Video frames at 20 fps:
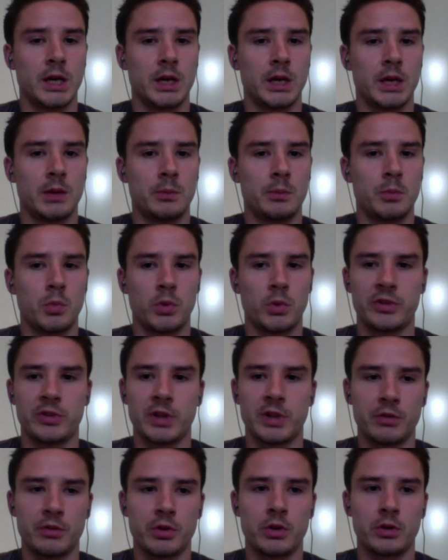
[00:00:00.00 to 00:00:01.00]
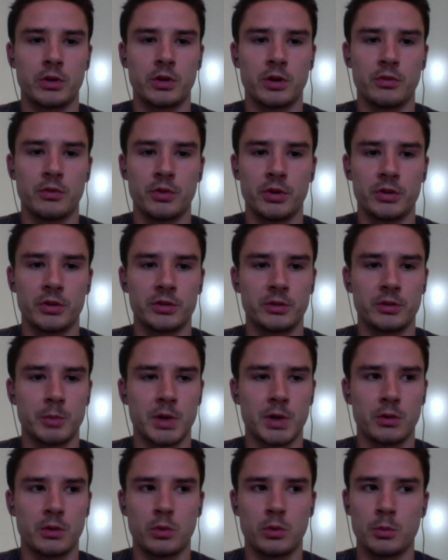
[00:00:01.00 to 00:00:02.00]
um, we still have a good conversion,
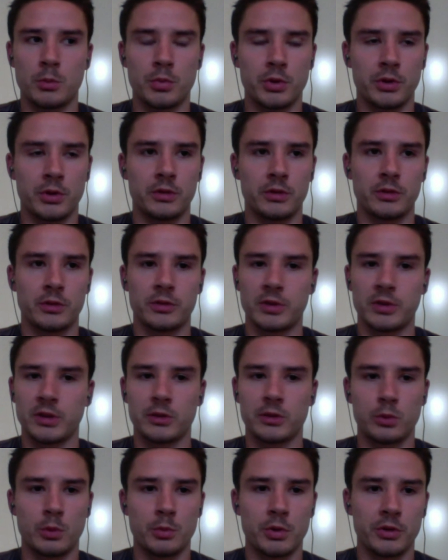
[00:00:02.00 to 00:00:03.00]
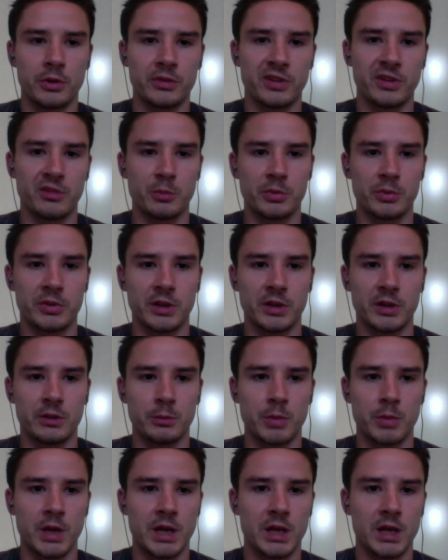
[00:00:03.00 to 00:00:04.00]
about 1.6,
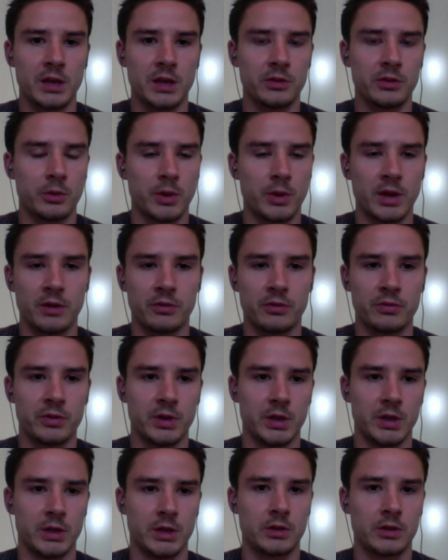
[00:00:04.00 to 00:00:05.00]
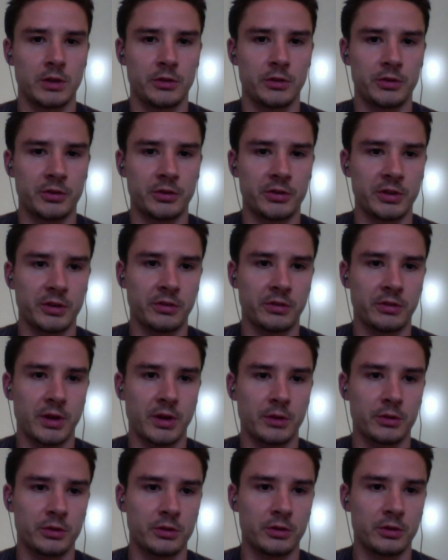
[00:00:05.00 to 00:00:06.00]
1.7% pay. So we have close to
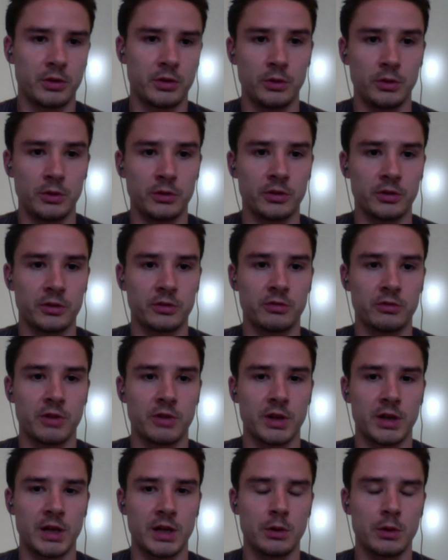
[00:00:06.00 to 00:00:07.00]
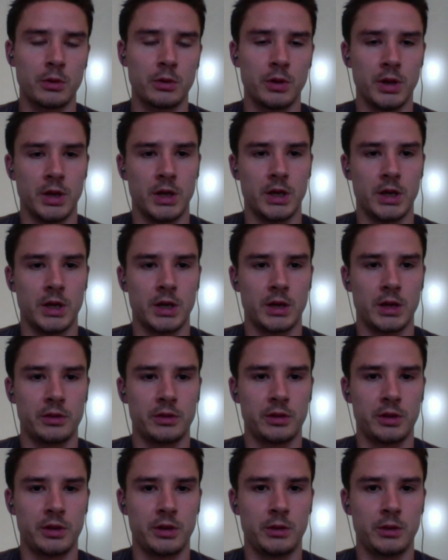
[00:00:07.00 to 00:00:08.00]
6,000 users right now.
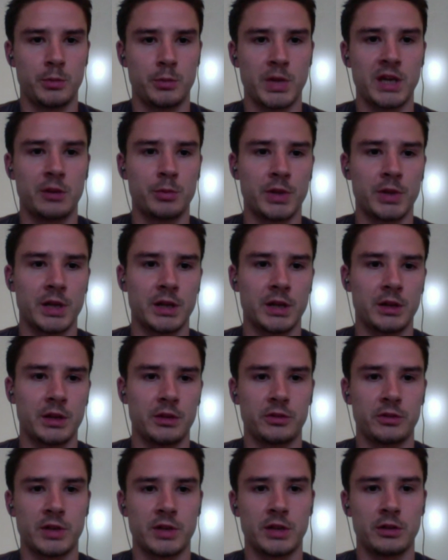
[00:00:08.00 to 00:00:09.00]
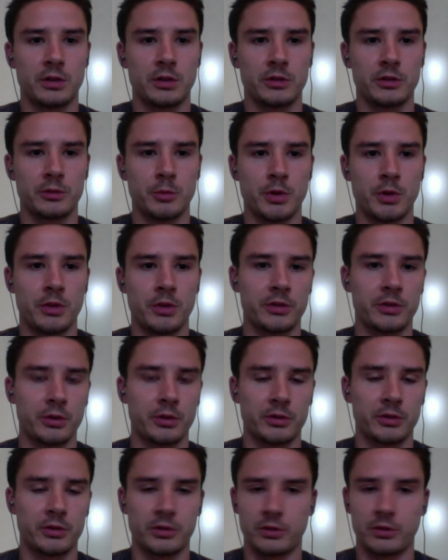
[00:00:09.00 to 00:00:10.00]
And the paid plan is $10 a month.
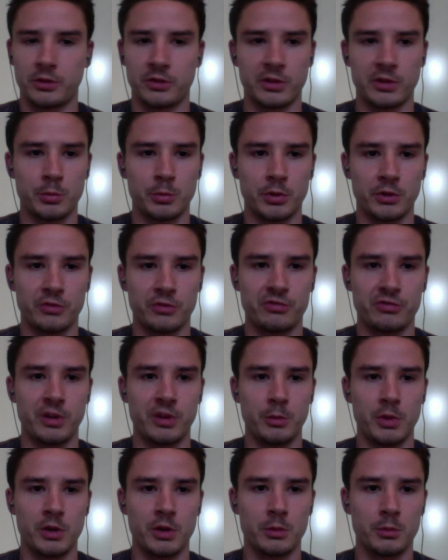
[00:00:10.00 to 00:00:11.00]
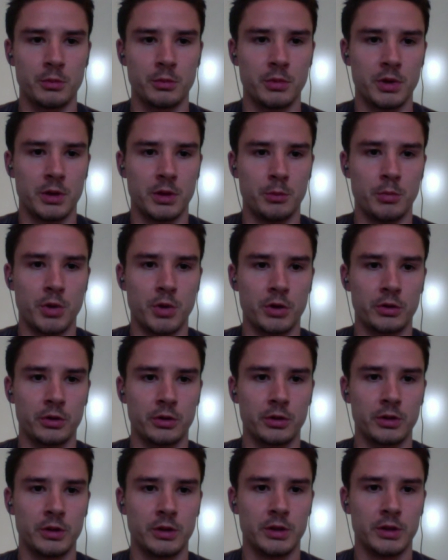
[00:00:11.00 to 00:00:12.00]
So it's just a simple freemium
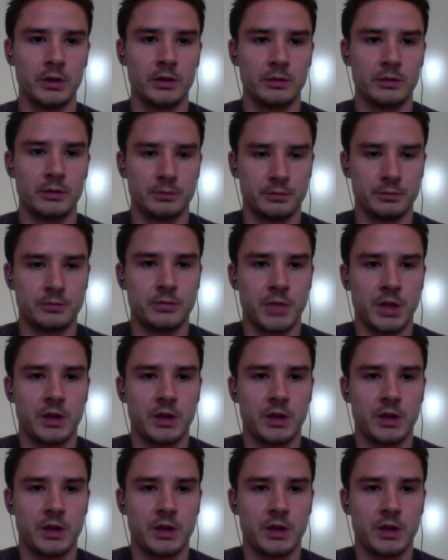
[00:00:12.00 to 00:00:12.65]
model. You're